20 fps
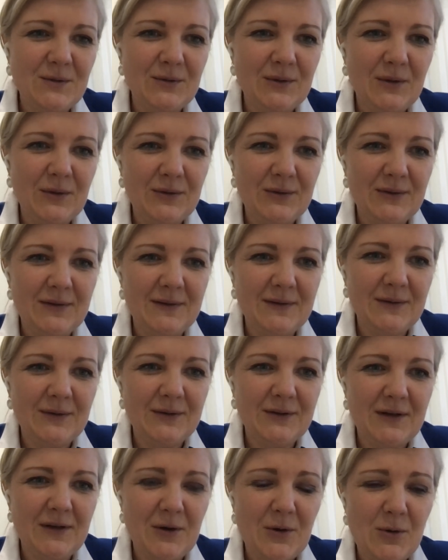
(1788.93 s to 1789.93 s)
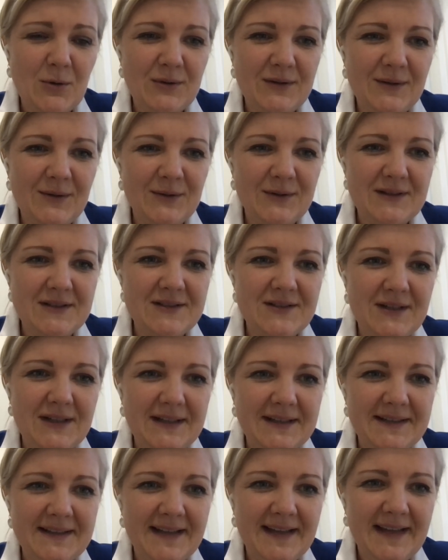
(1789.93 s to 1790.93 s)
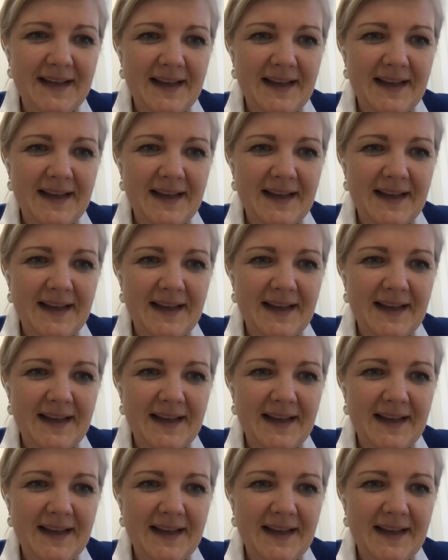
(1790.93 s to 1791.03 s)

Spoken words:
on the road, on the street,